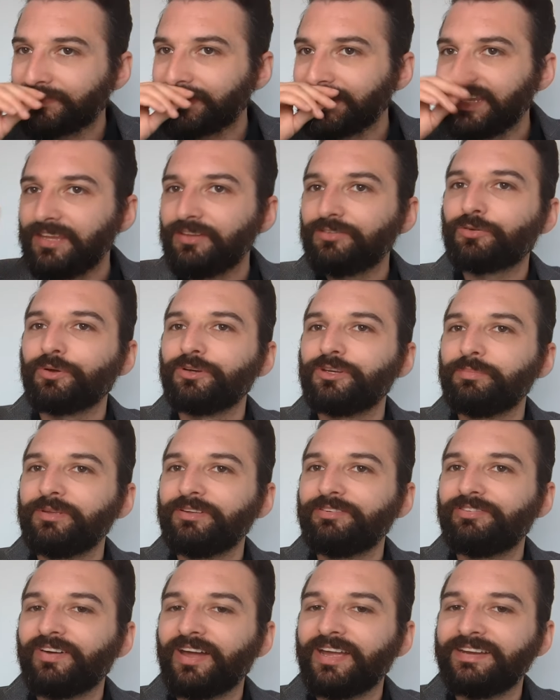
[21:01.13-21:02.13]
He's going to be
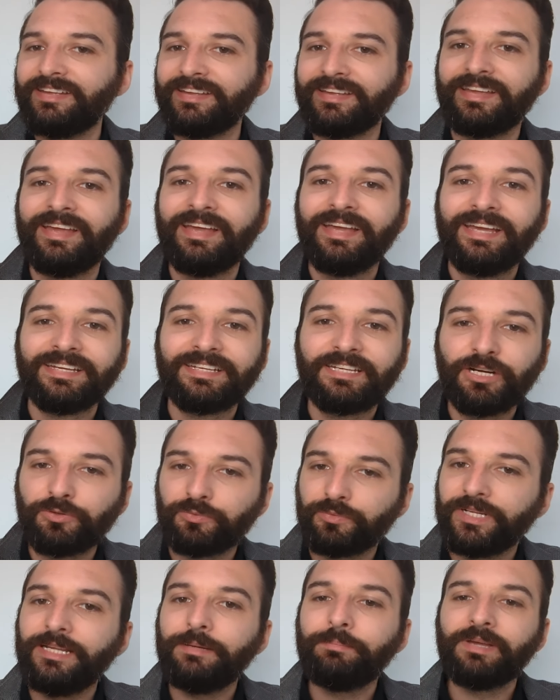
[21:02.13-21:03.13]
fighting
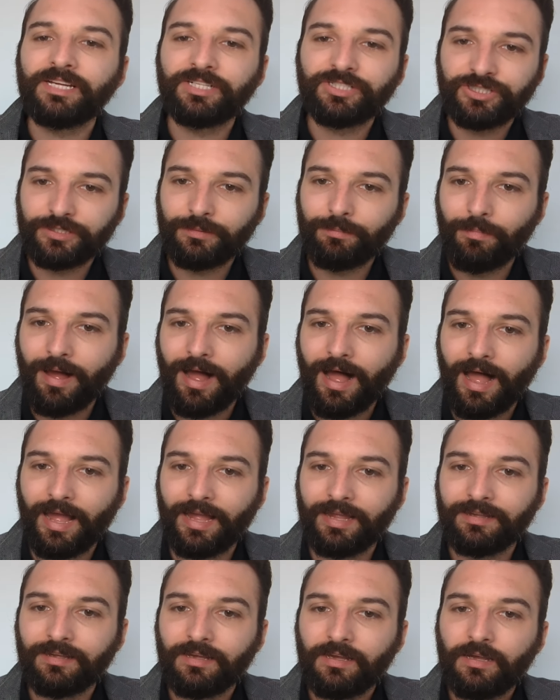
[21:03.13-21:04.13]
Karim Jamai